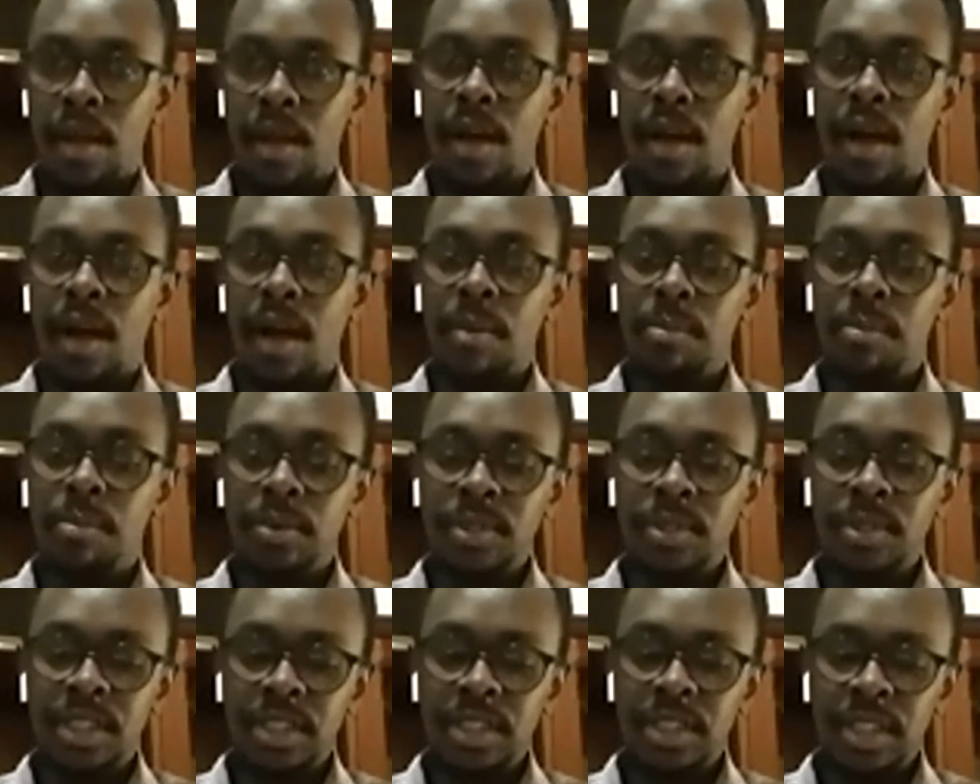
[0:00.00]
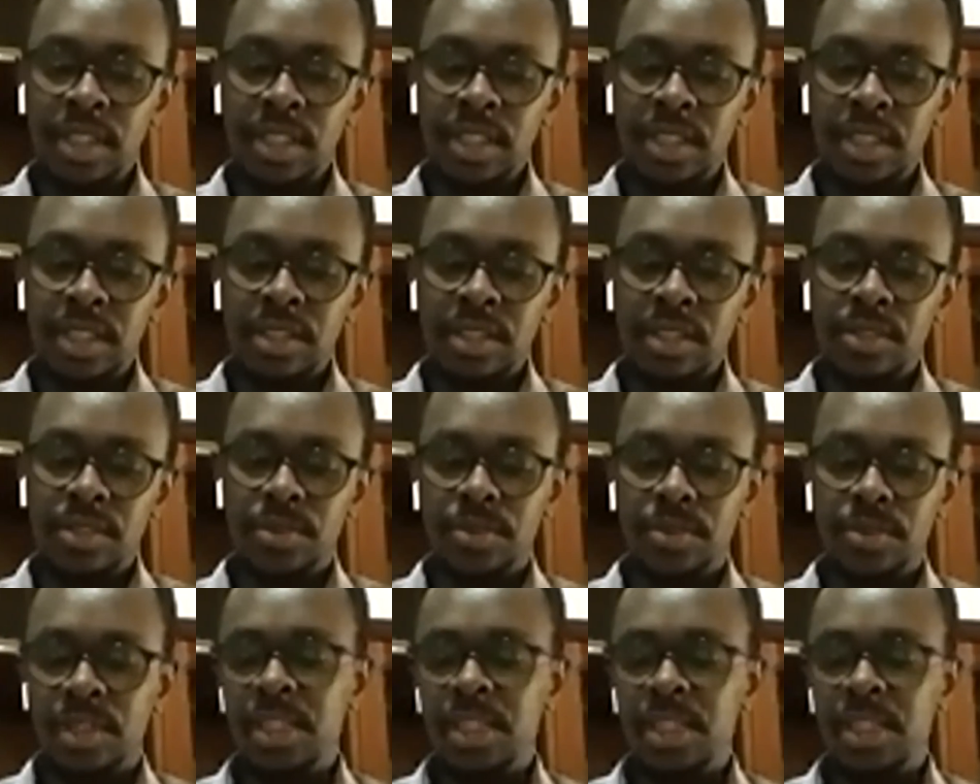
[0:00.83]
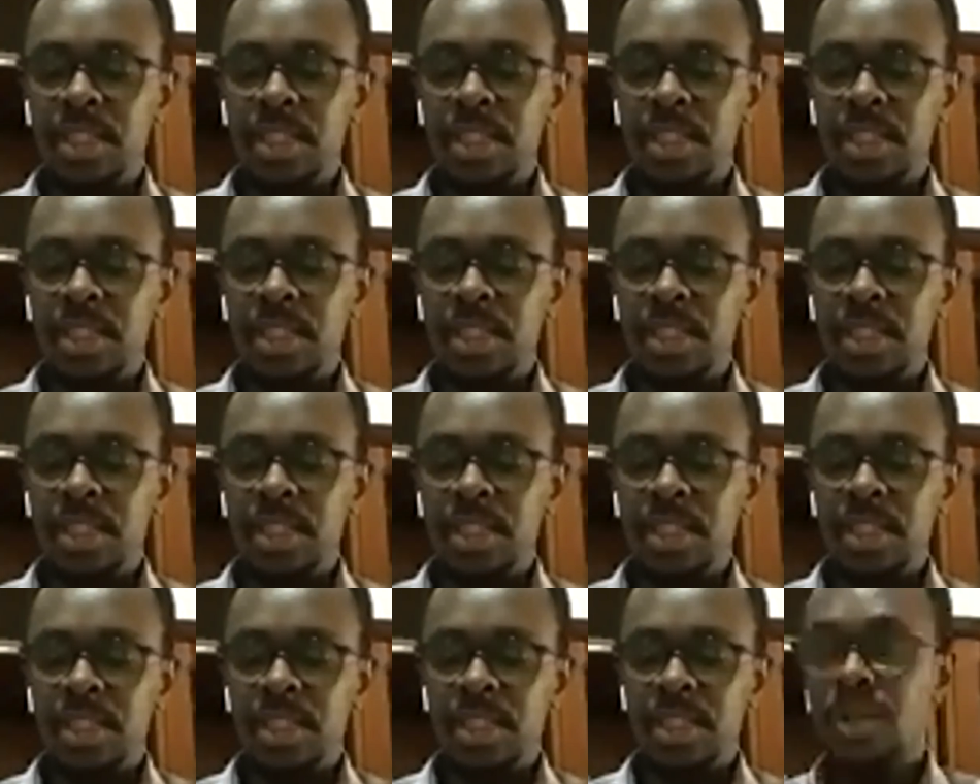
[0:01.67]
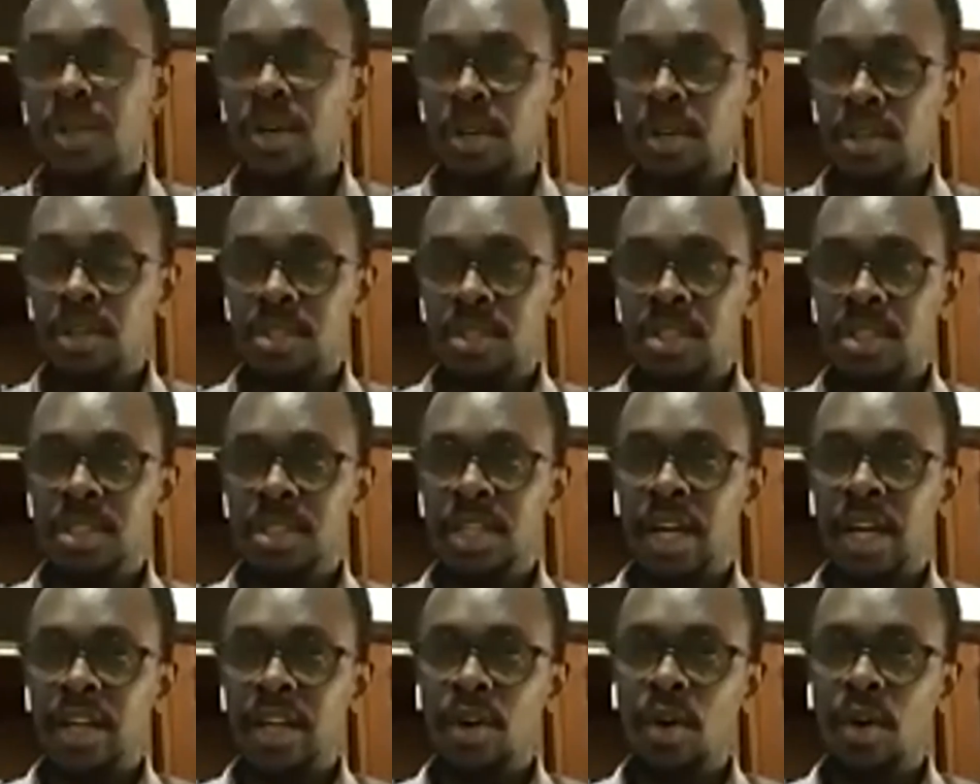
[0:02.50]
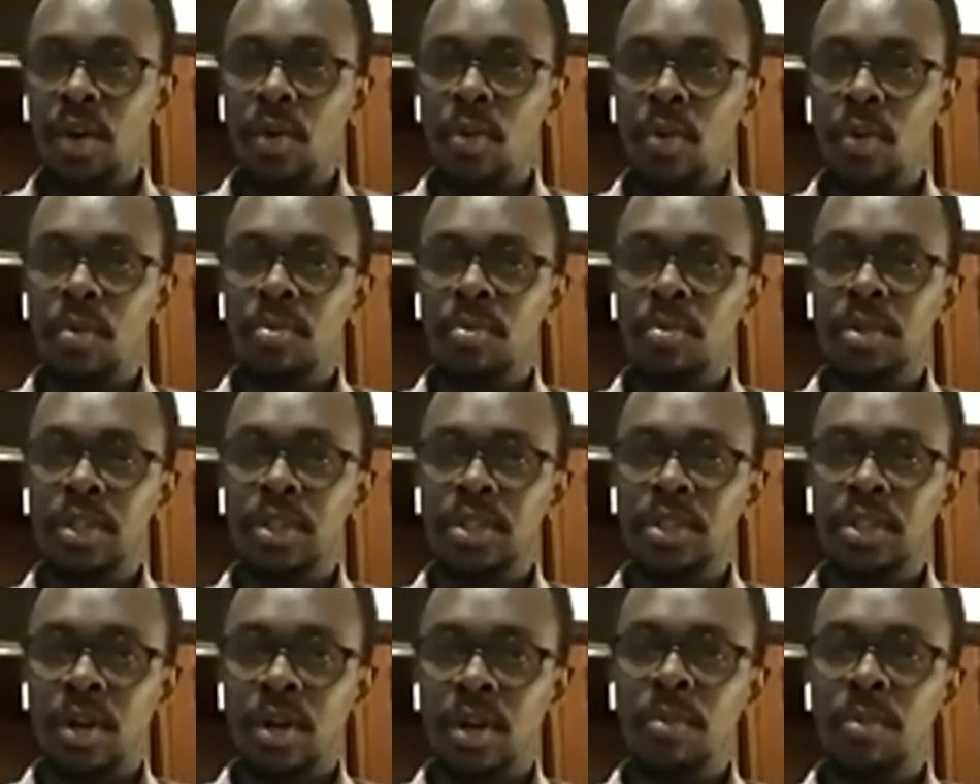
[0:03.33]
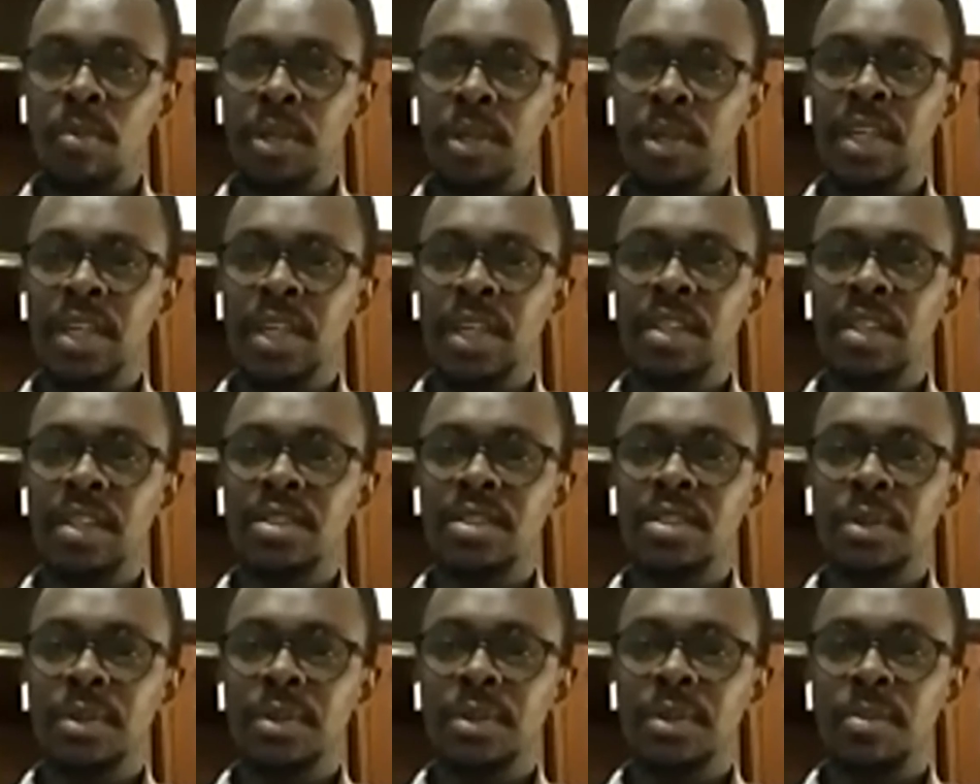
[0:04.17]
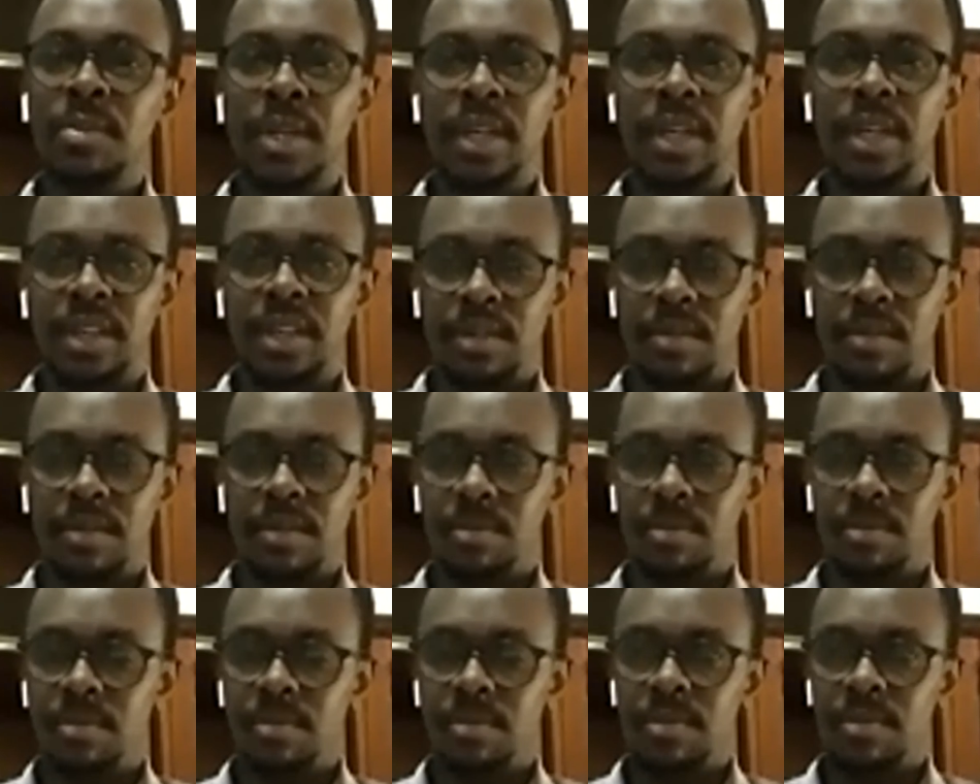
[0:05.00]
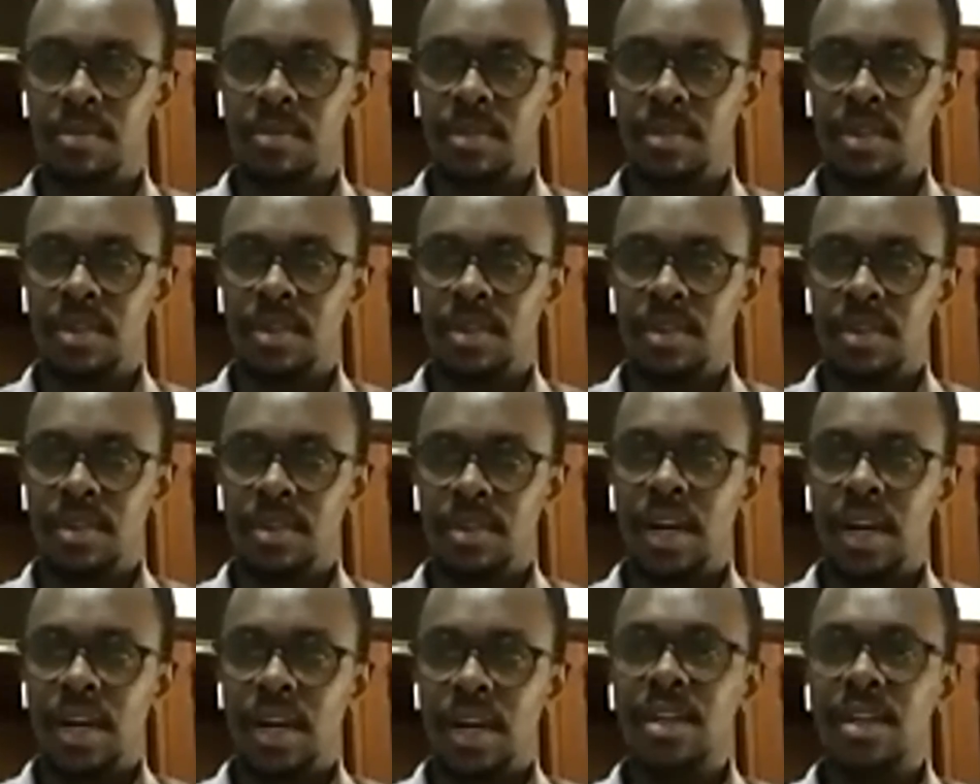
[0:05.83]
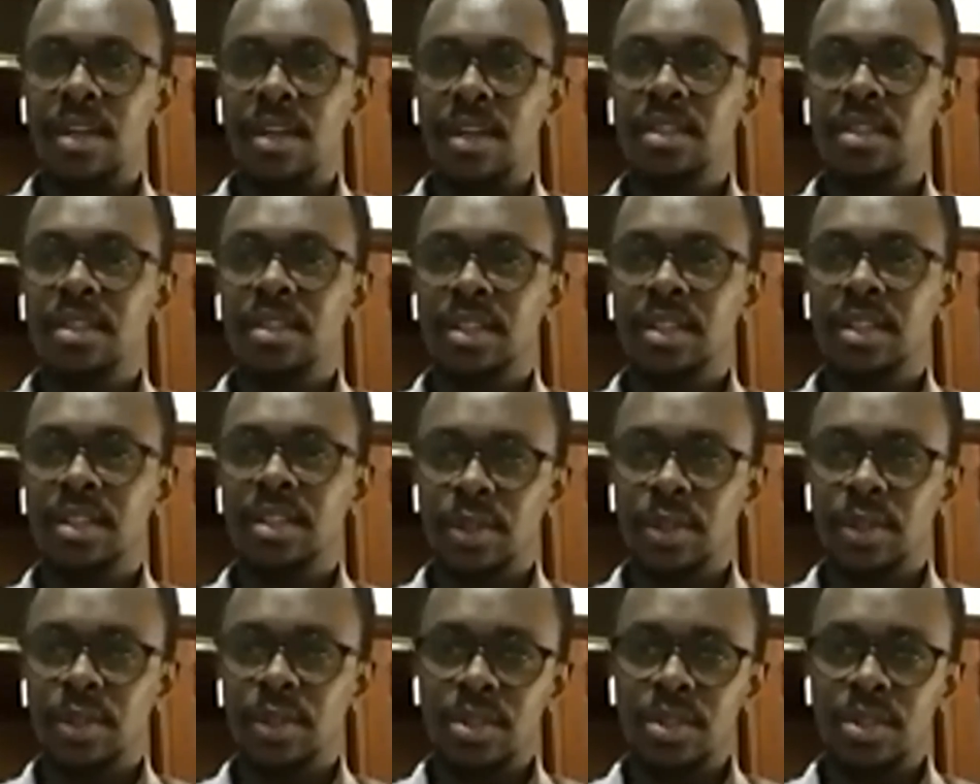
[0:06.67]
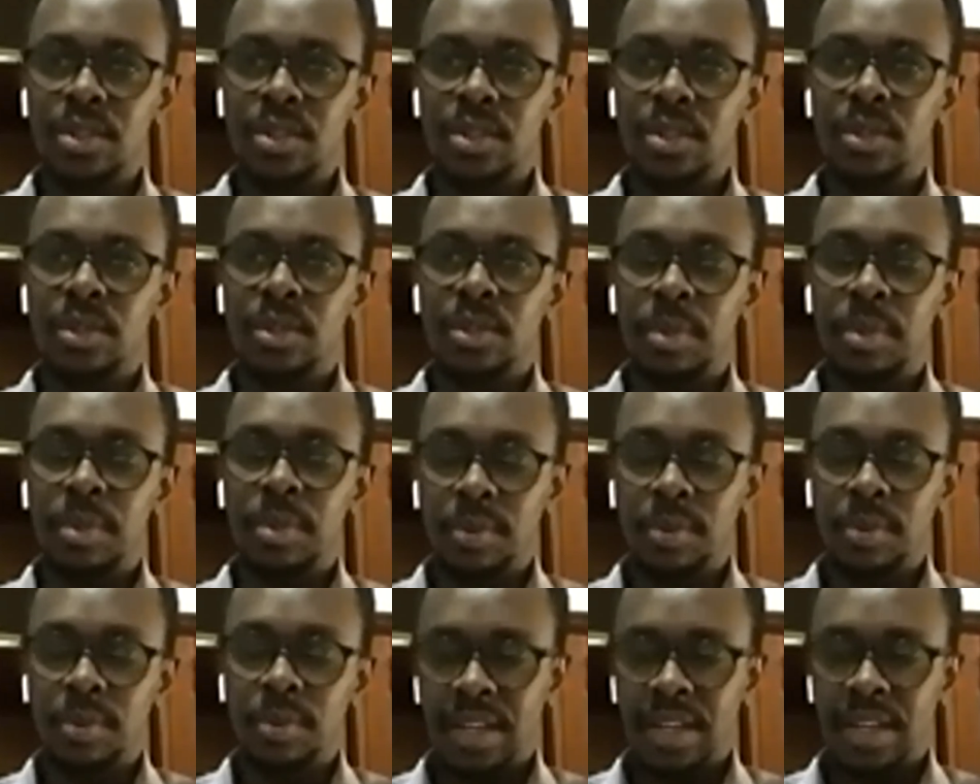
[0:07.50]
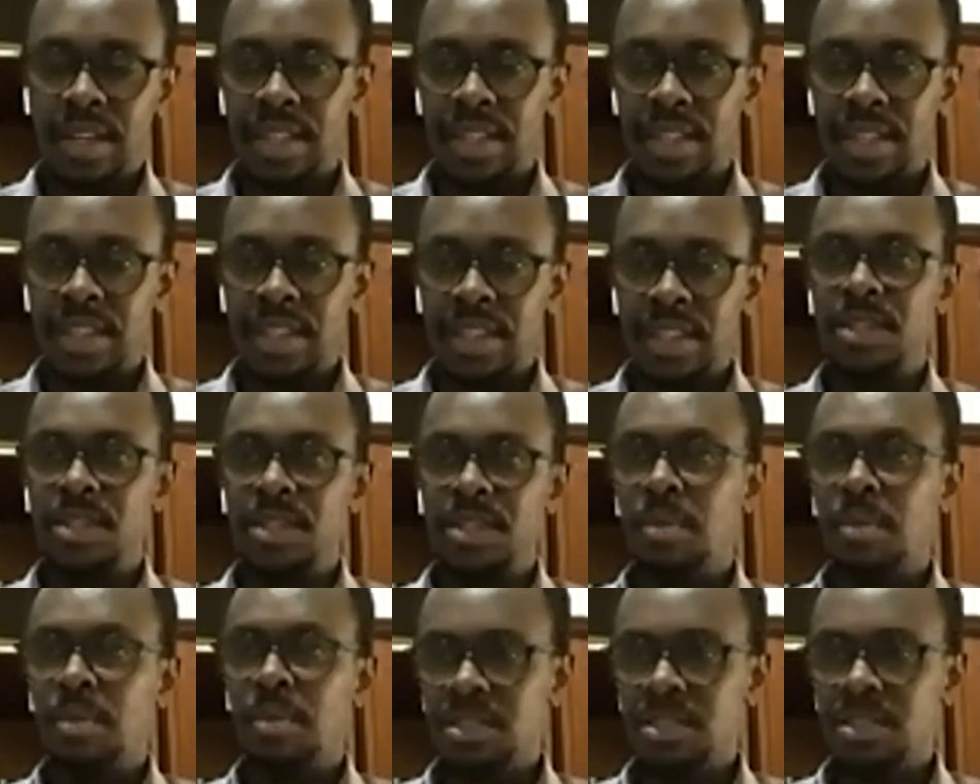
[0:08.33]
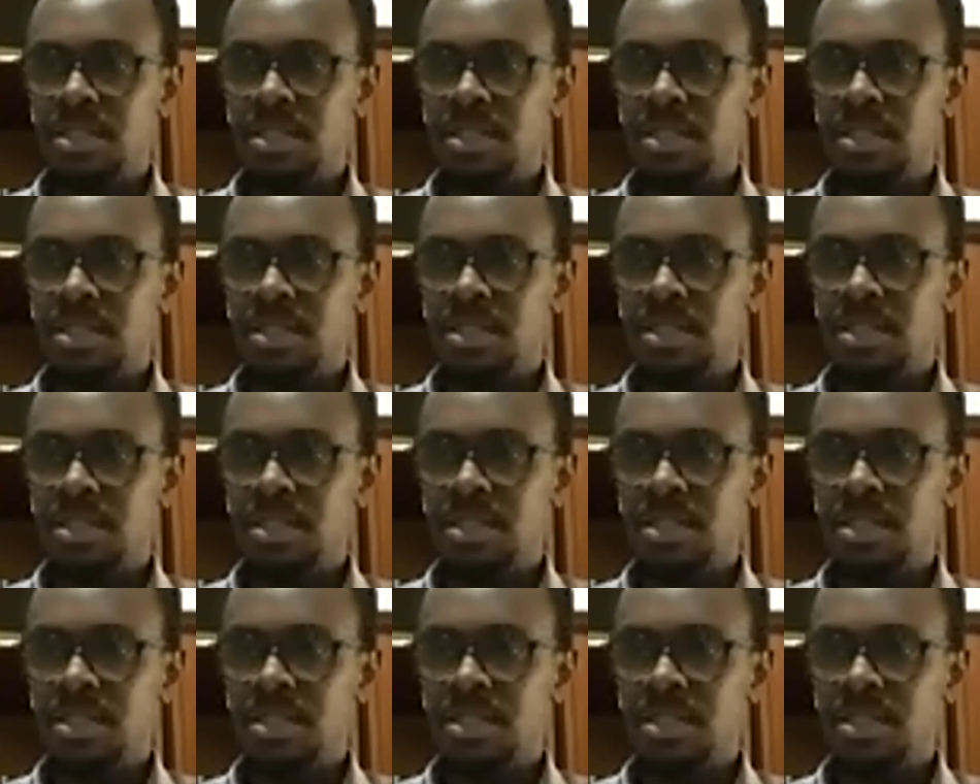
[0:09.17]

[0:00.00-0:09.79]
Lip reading: I'm putting it into these scales because I know it all begins with me. And it goes to the people that I see on my screen here.